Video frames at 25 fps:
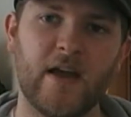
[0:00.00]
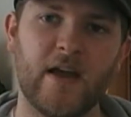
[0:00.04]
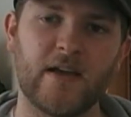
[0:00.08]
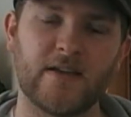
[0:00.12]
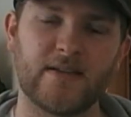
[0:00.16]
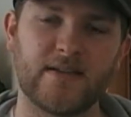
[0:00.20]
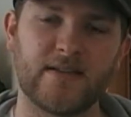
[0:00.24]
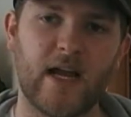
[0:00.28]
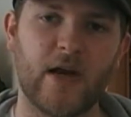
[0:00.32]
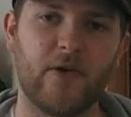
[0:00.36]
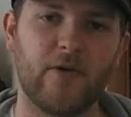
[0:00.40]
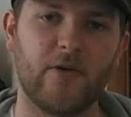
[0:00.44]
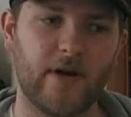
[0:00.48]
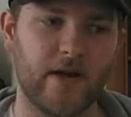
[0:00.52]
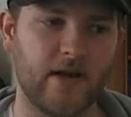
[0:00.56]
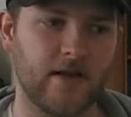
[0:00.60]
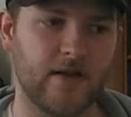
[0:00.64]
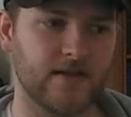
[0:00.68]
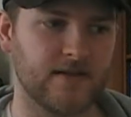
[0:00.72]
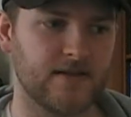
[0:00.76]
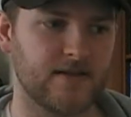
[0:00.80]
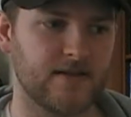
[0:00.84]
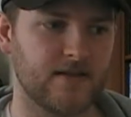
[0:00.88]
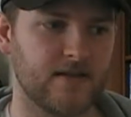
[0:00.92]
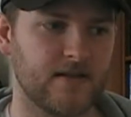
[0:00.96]

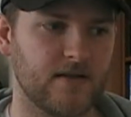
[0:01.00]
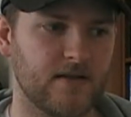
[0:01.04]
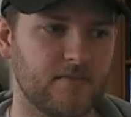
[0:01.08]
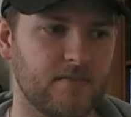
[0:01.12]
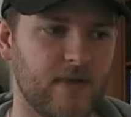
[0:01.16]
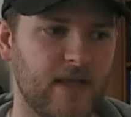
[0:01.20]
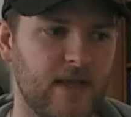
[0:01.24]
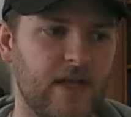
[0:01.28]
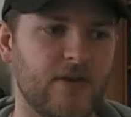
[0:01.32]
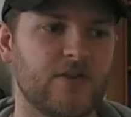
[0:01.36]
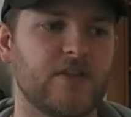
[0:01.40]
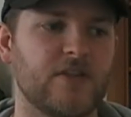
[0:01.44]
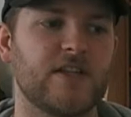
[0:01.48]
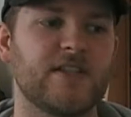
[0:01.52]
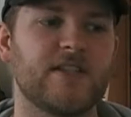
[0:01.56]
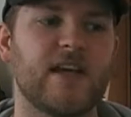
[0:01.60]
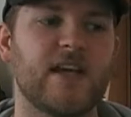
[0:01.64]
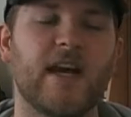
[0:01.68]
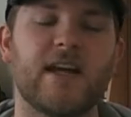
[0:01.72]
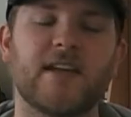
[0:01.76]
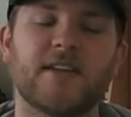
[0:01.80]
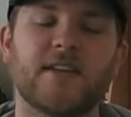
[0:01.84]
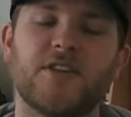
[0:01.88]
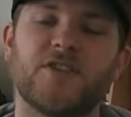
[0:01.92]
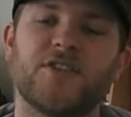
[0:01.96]
Saurians, begin to
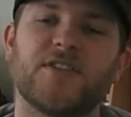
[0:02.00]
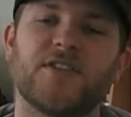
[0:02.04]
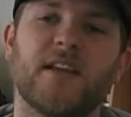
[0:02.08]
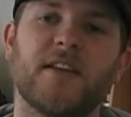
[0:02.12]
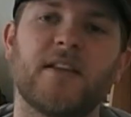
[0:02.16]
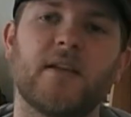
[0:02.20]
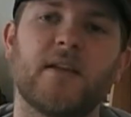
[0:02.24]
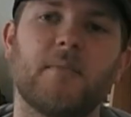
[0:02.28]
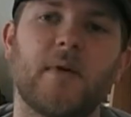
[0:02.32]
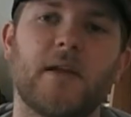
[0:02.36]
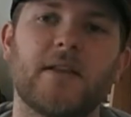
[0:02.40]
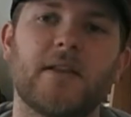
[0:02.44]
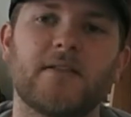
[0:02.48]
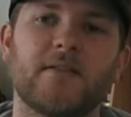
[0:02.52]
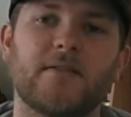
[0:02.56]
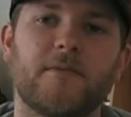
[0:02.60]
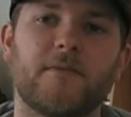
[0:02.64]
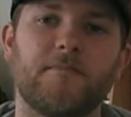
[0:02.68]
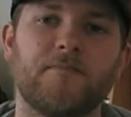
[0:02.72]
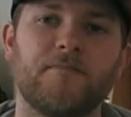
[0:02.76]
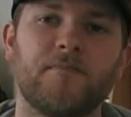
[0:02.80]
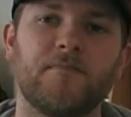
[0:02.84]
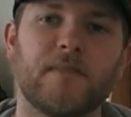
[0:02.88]
attack their settlement.